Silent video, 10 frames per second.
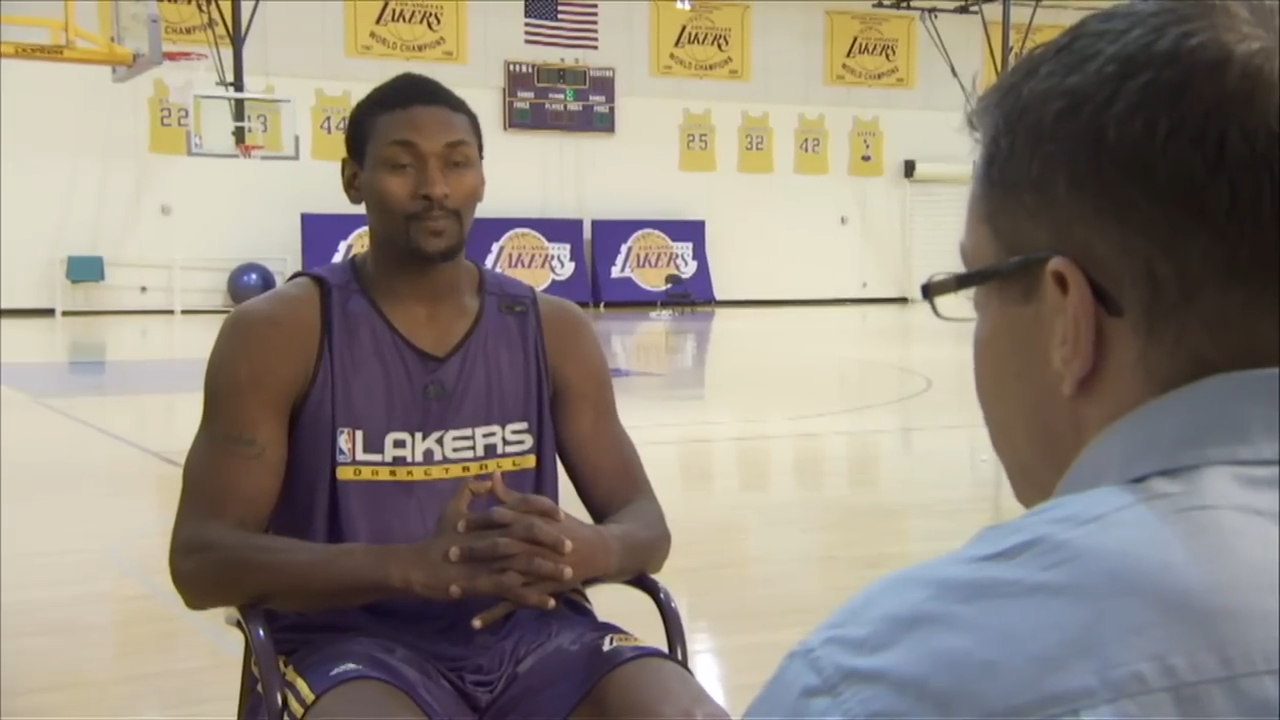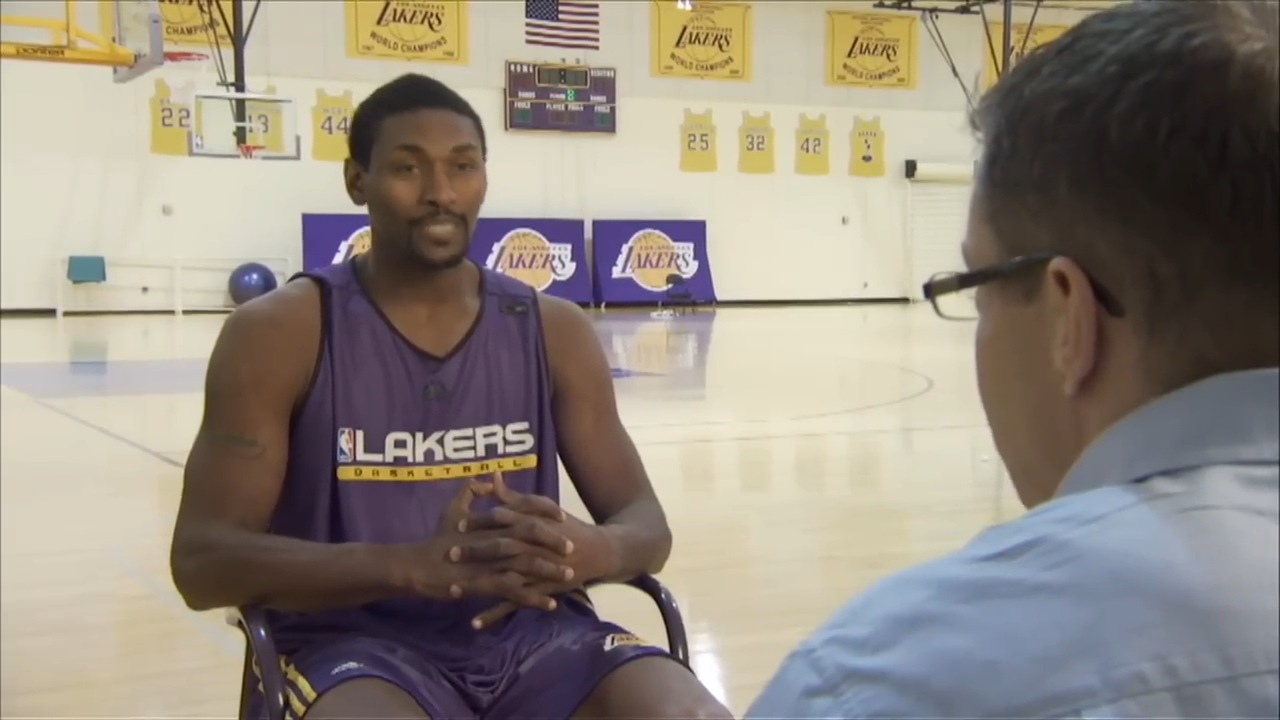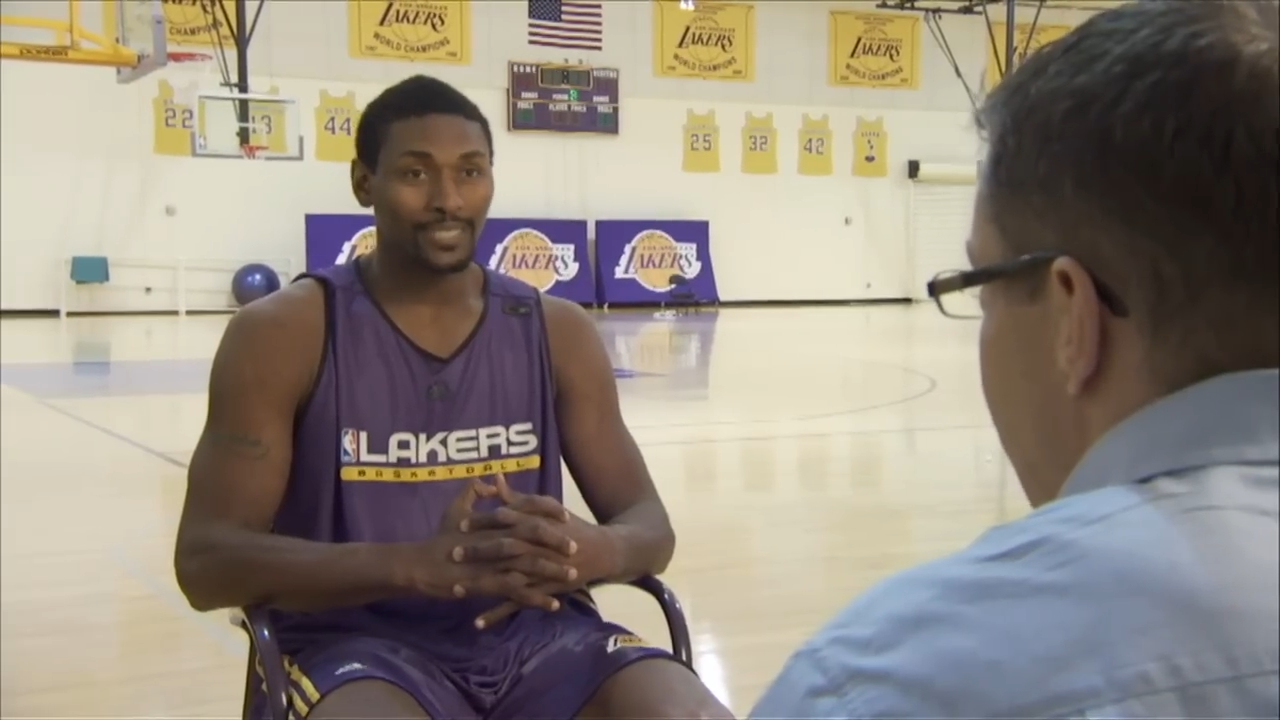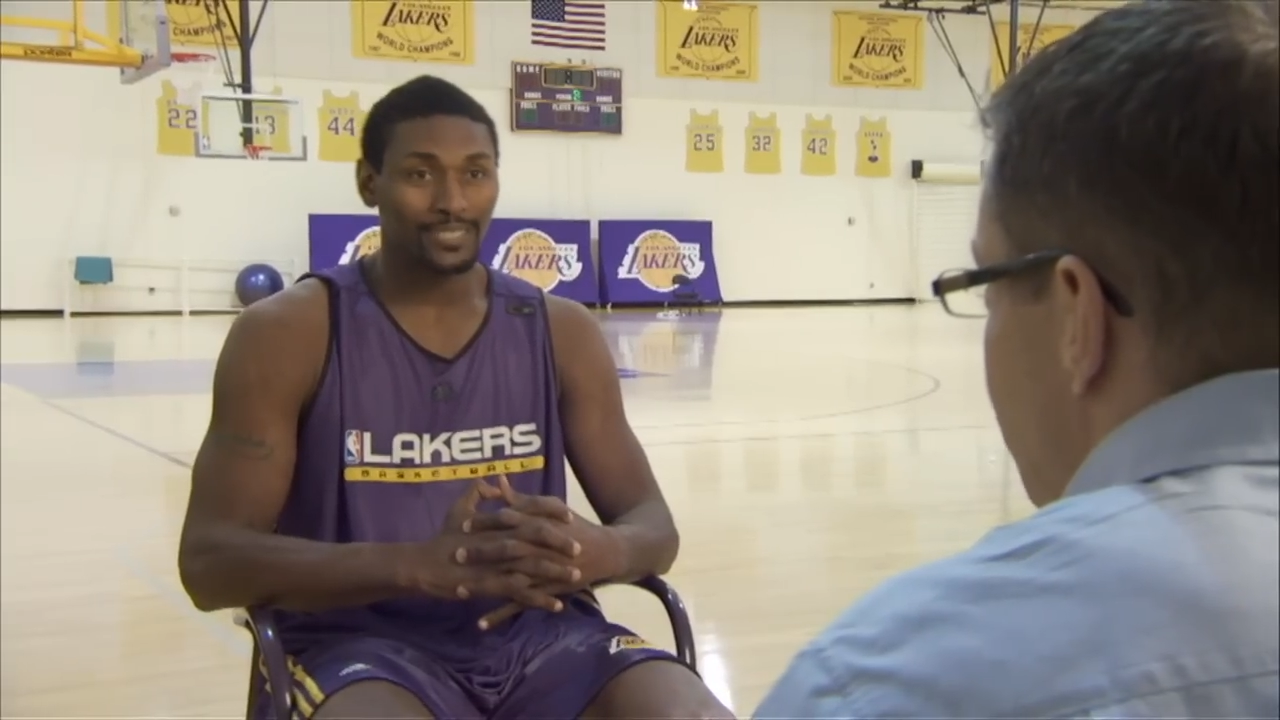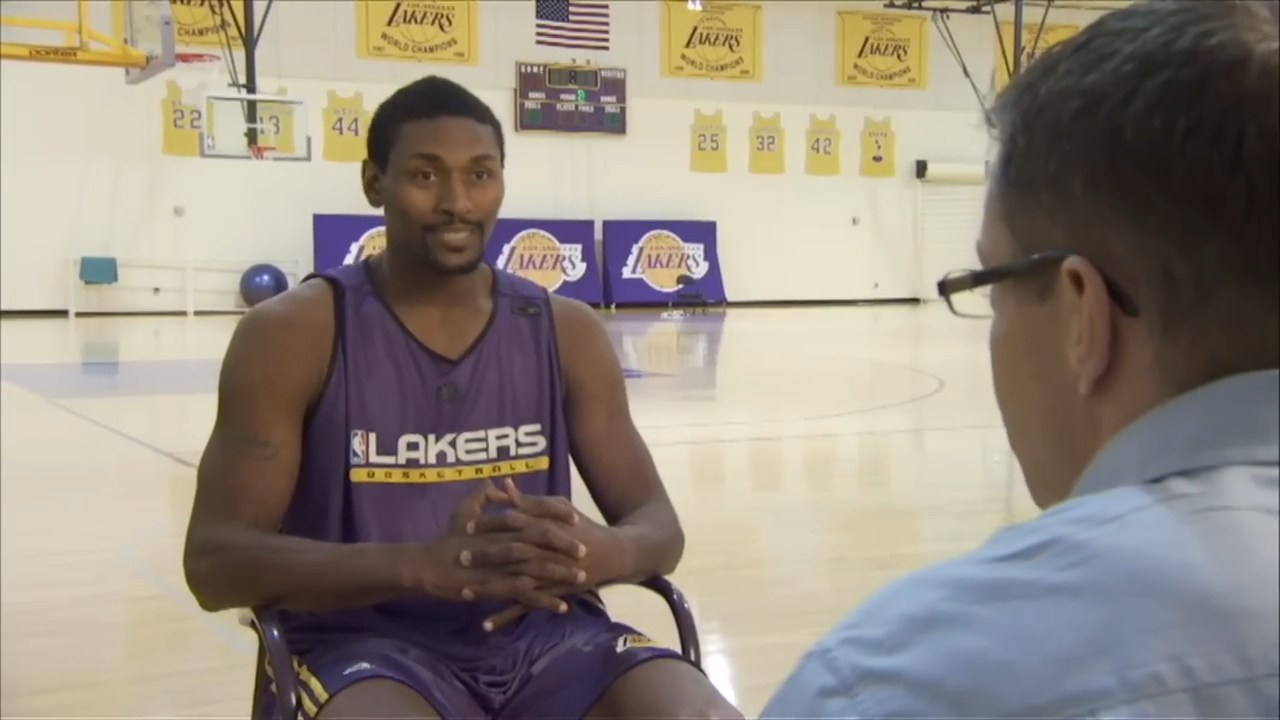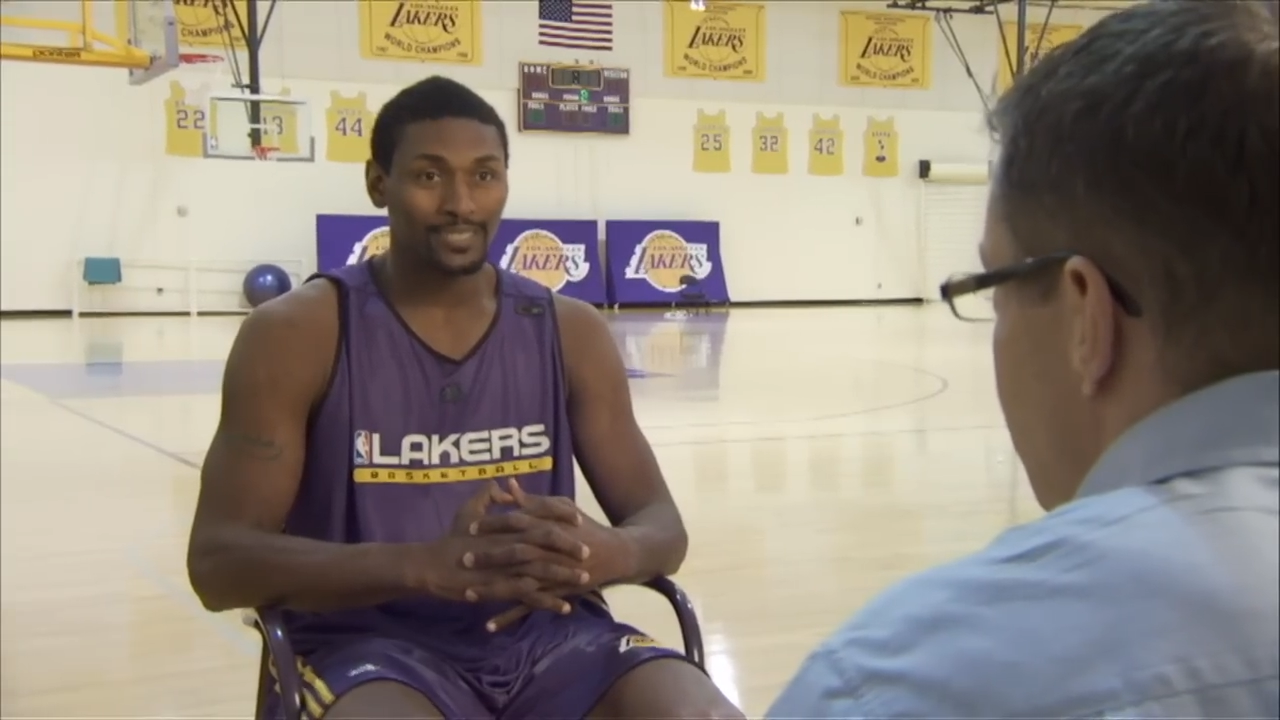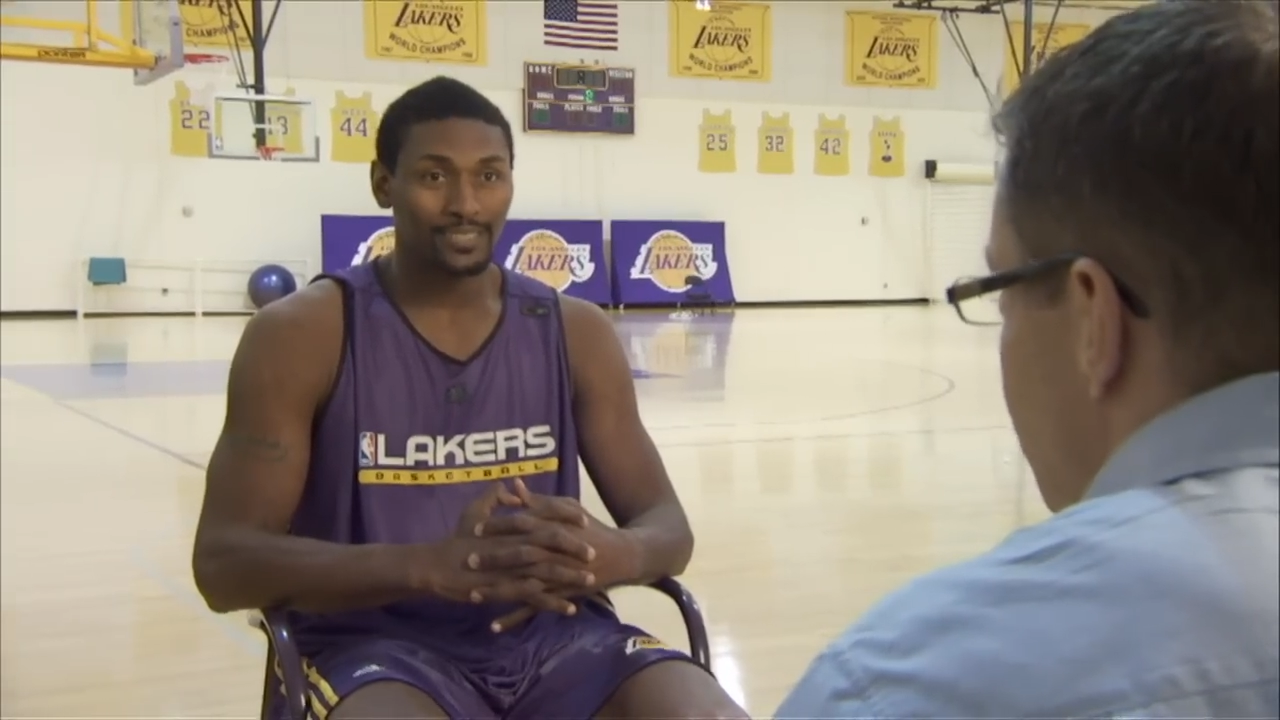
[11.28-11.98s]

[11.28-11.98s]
Yes. After you're